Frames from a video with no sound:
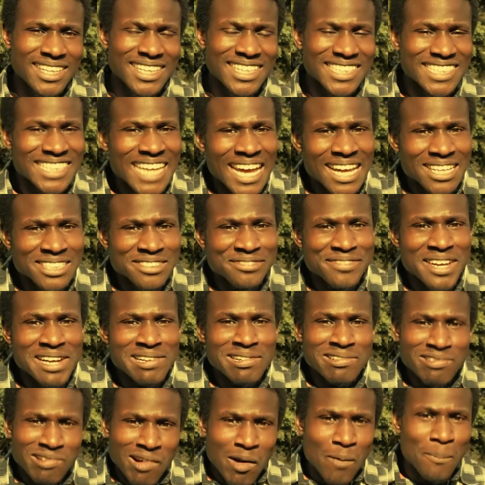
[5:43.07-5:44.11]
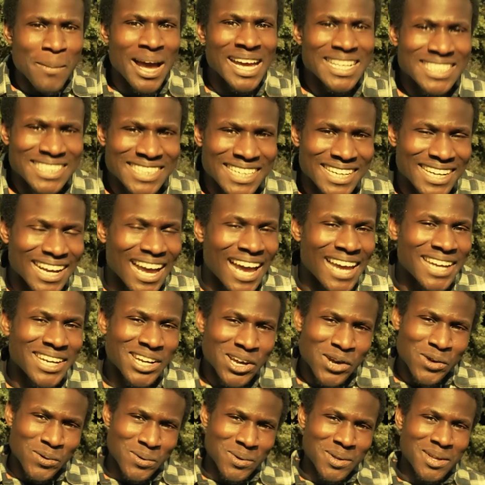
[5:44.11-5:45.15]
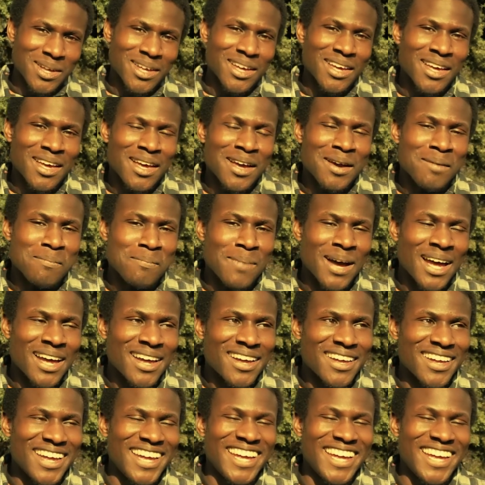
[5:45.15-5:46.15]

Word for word: It sounds very romantic, I know, but